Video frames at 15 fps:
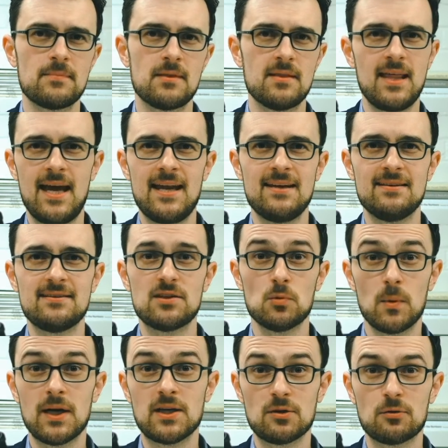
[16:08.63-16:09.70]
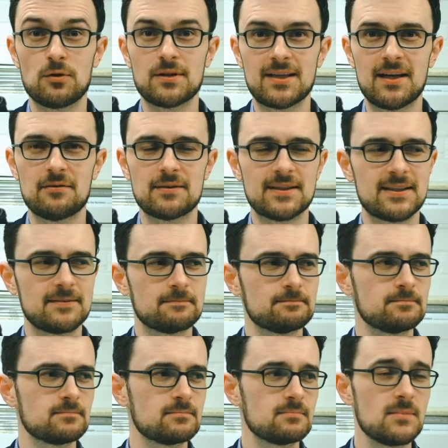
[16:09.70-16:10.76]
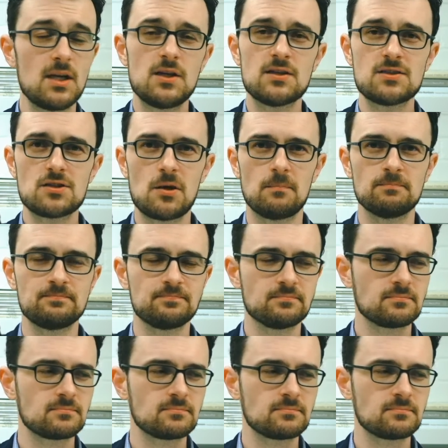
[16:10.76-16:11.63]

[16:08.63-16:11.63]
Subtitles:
than the one you're on currently. Then you can stop.